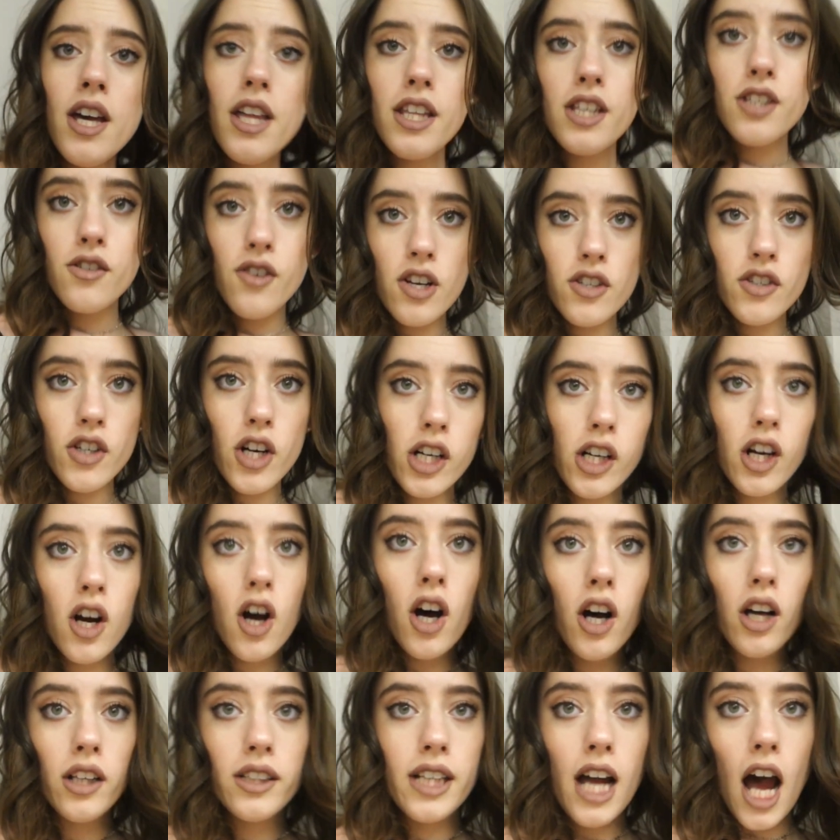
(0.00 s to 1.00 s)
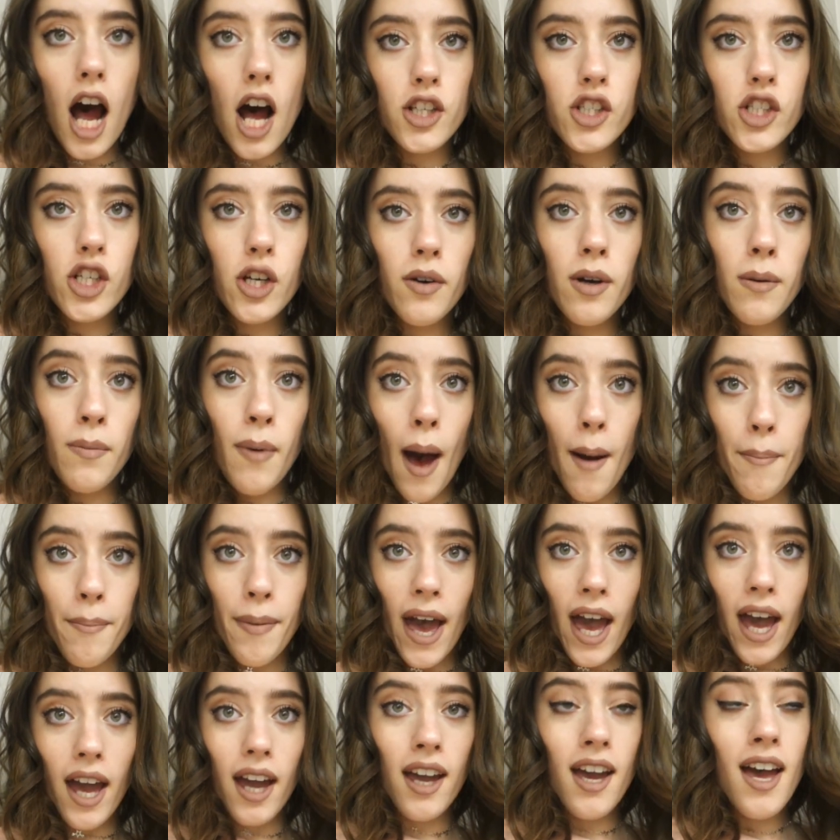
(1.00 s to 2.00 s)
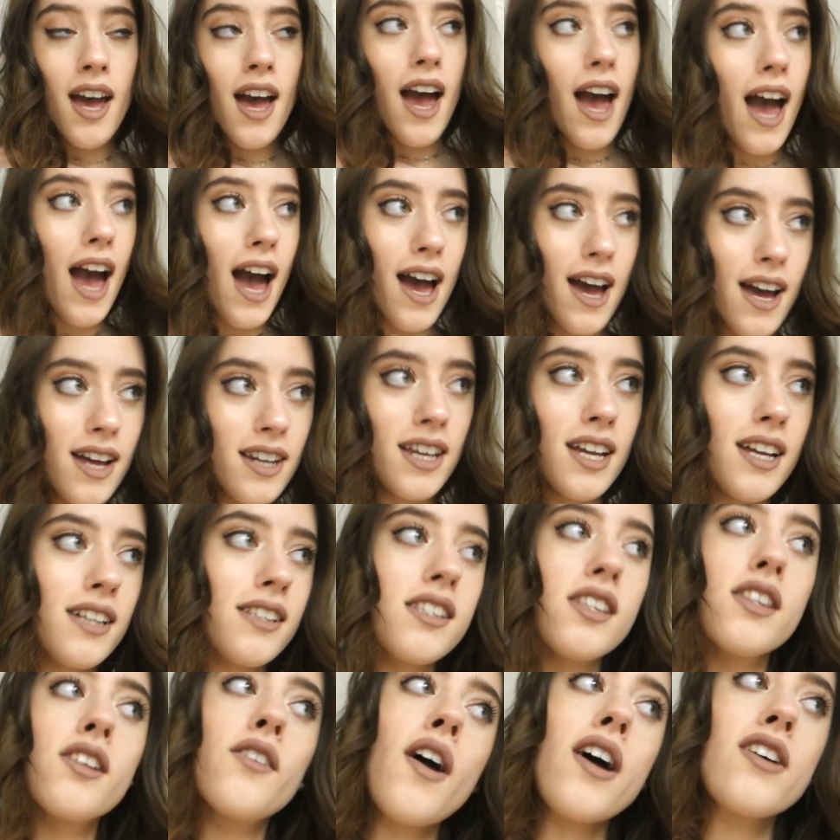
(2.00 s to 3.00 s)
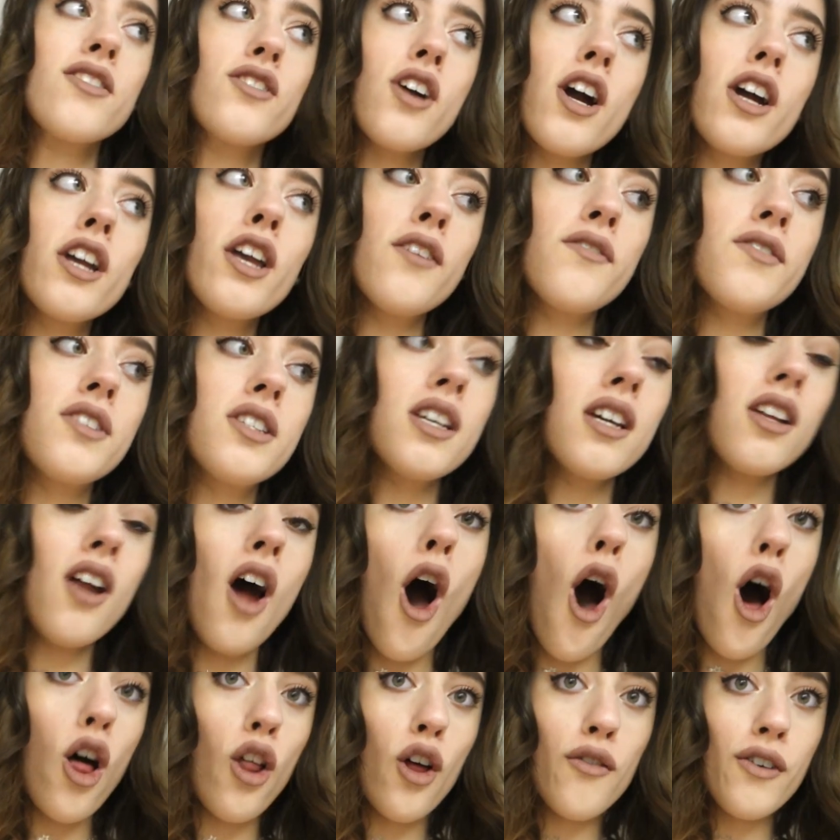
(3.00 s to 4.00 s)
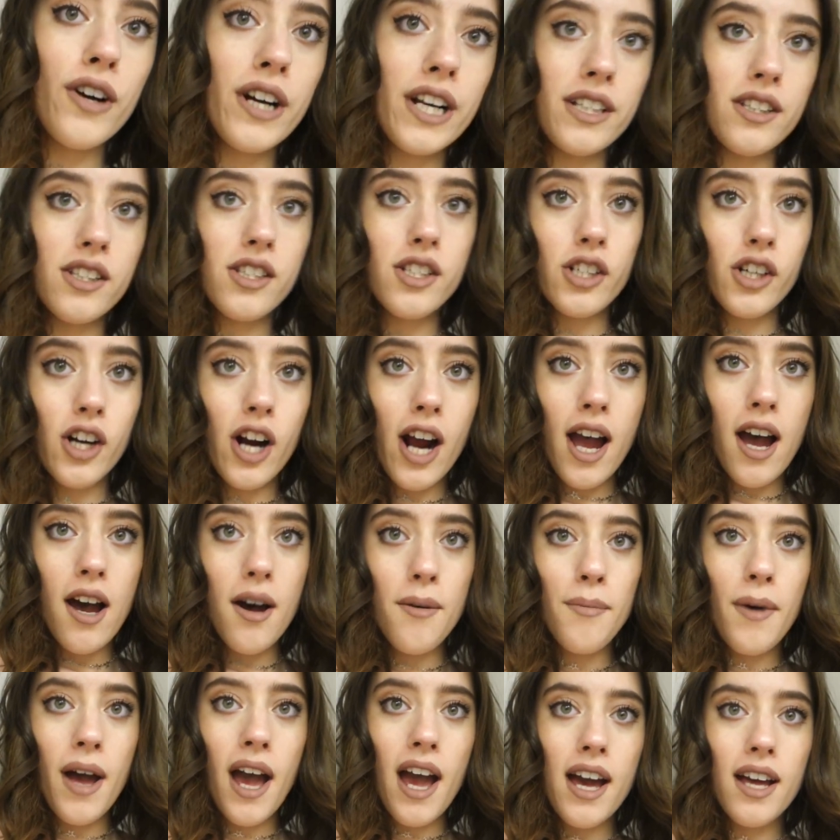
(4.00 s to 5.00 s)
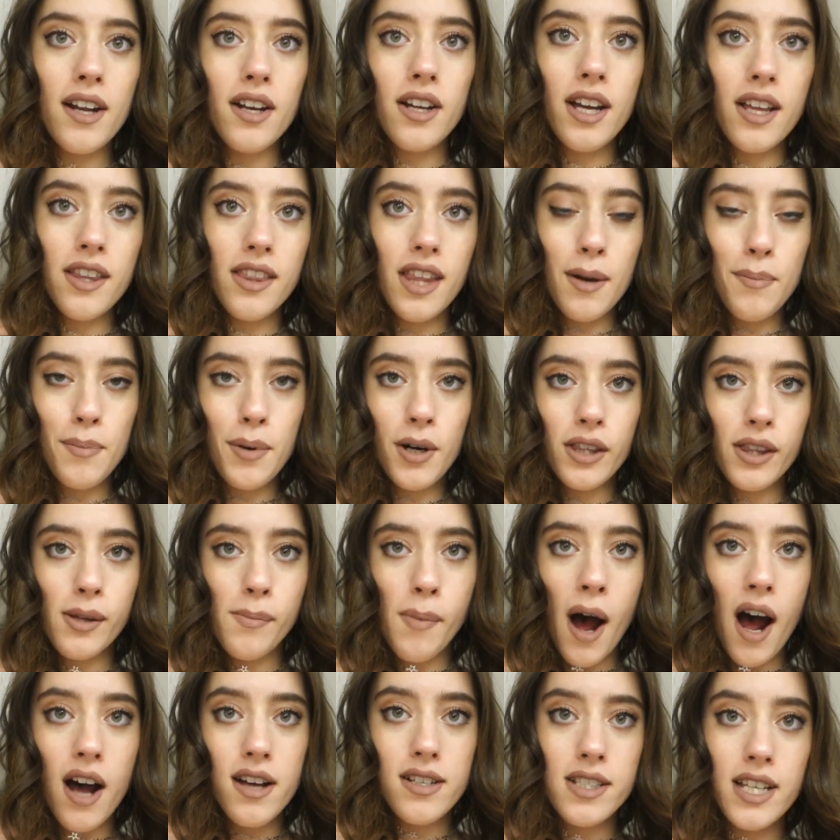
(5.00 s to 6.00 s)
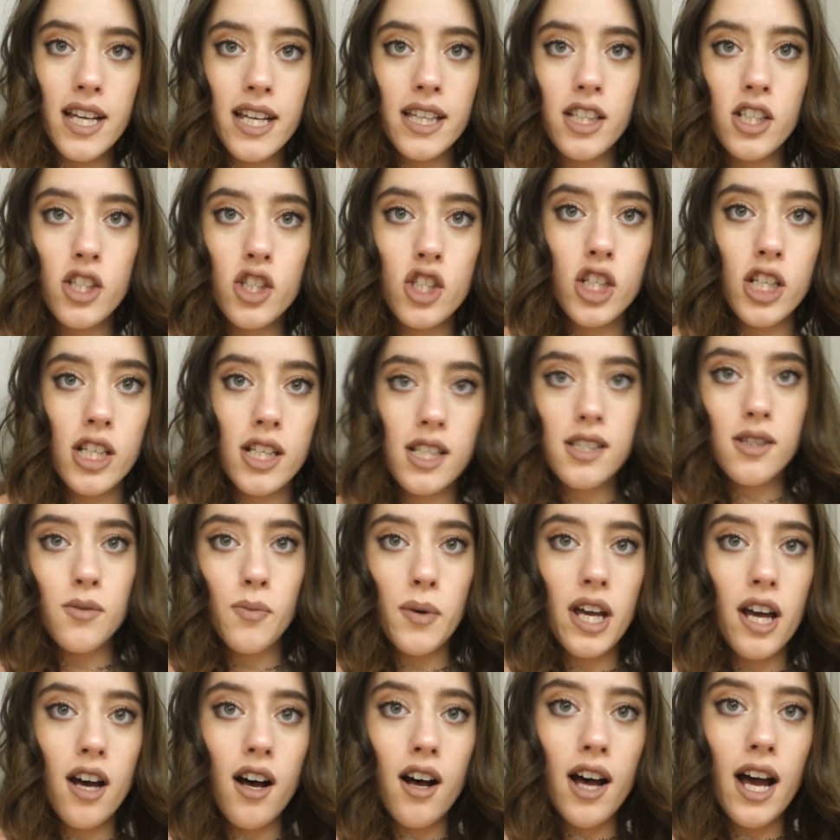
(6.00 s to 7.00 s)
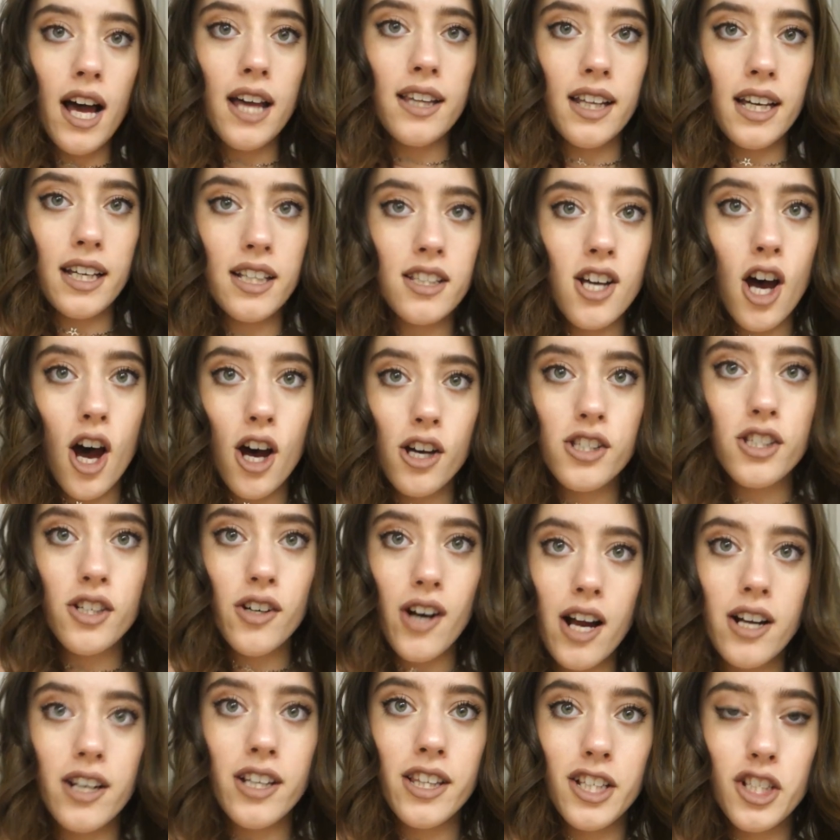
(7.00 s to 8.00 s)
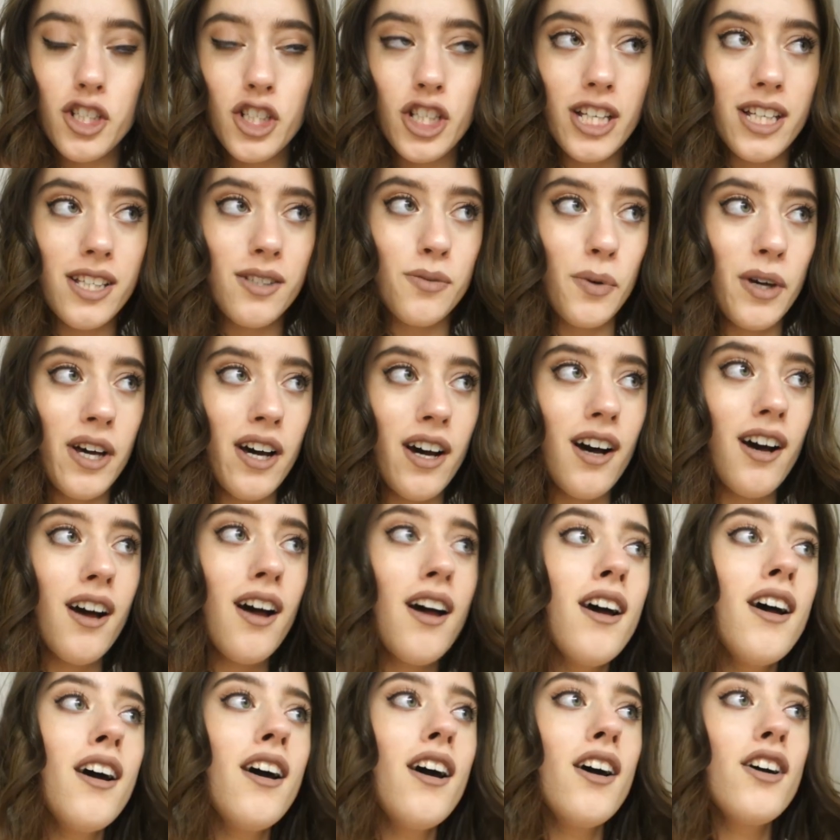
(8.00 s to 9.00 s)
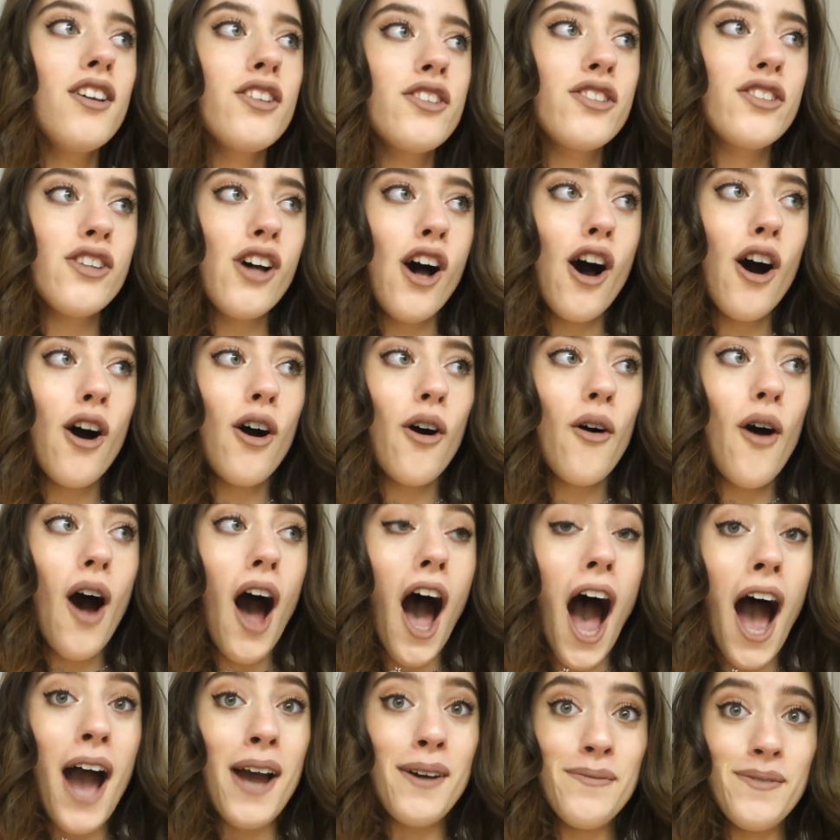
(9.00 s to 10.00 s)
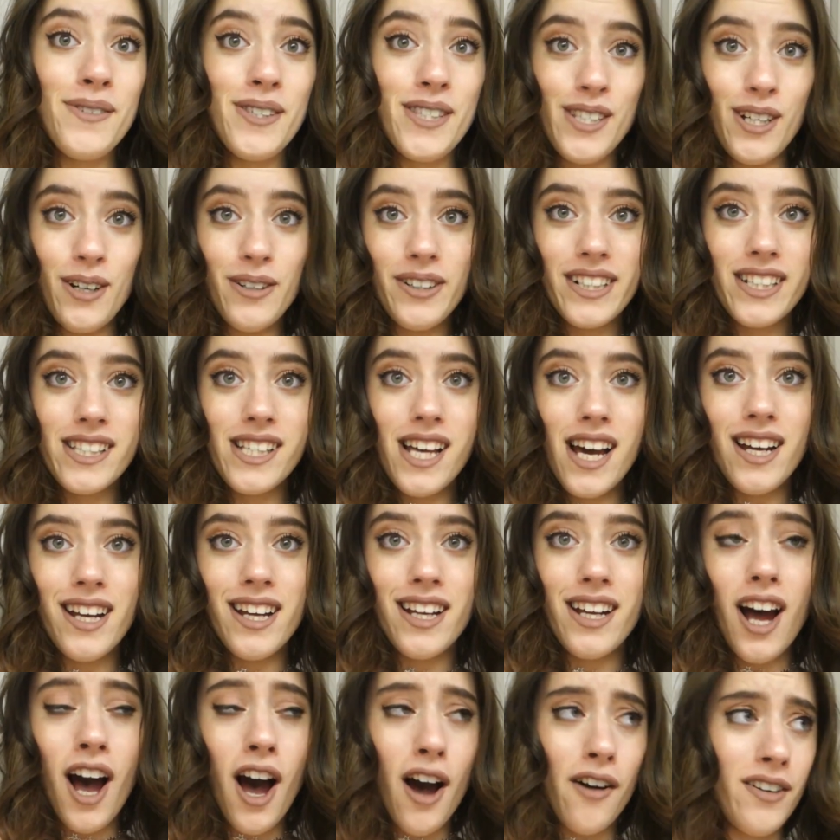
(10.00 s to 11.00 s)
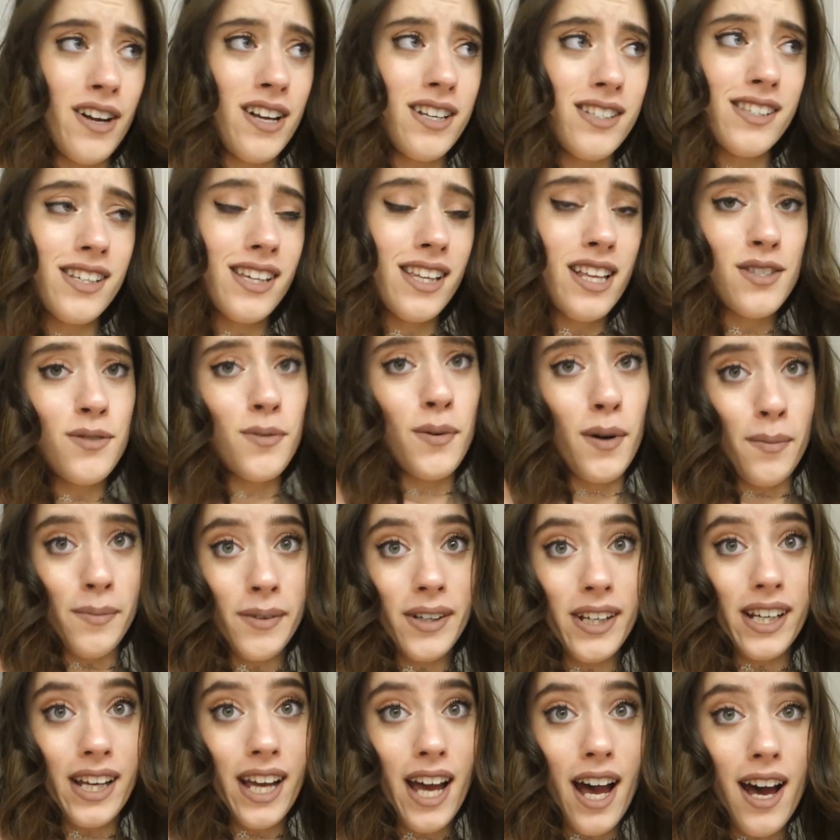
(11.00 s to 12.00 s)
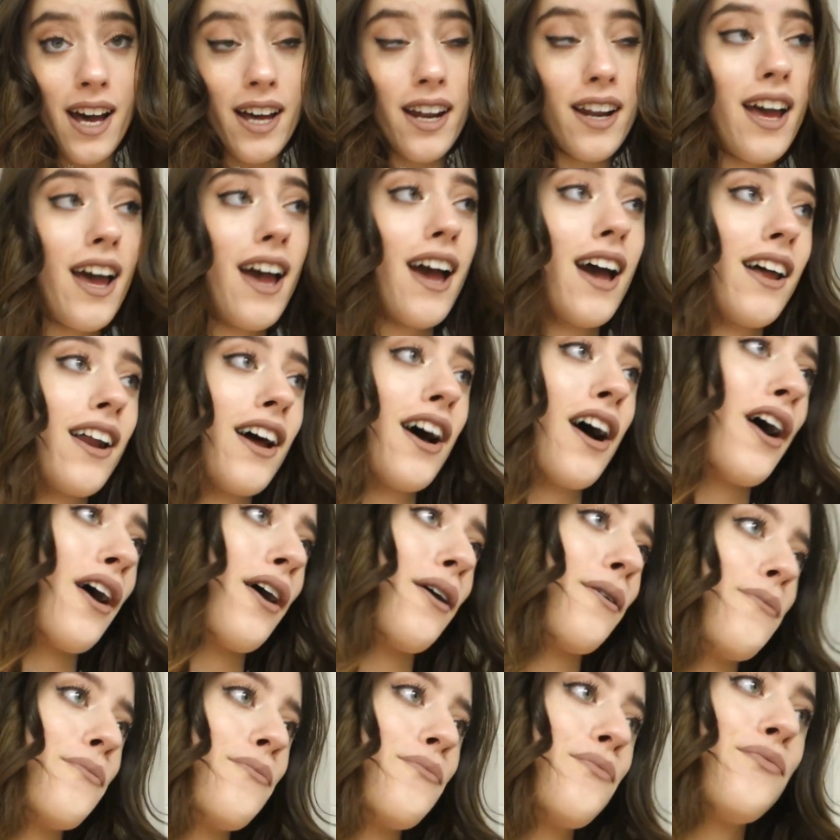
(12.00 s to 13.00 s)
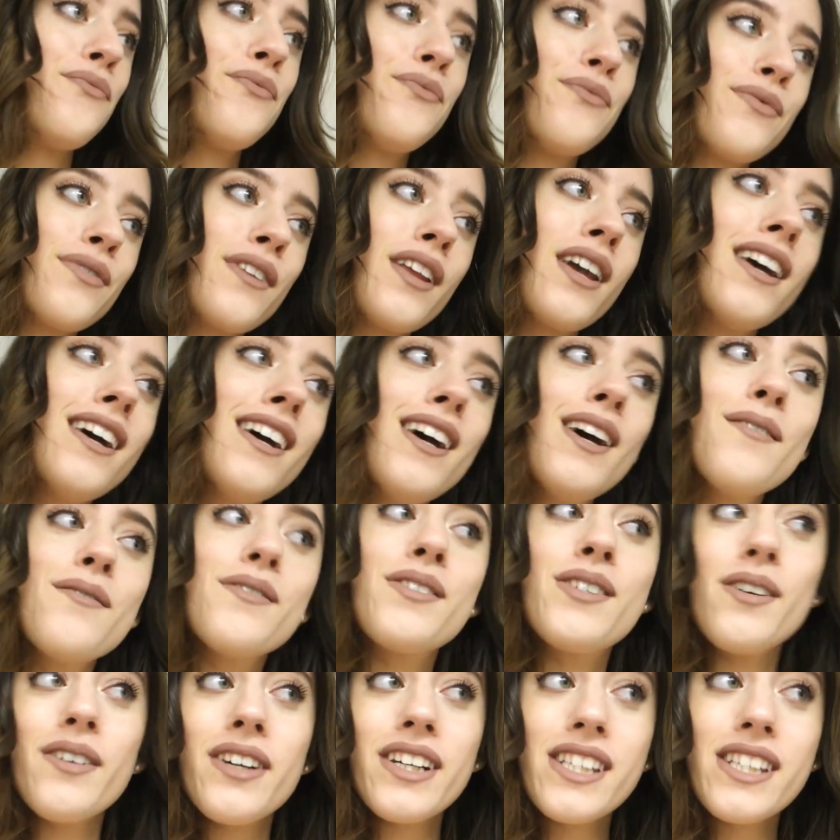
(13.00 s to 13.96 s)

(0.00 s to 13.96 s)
this restaurant called Cacio e Pepe, and it's the restaurant you've seen all over Instagram, and they put the pasta in the cheese wheel and like toss it around in the cheese wheel. So I'm so excited. Obviously that's what I'm gonna get, and so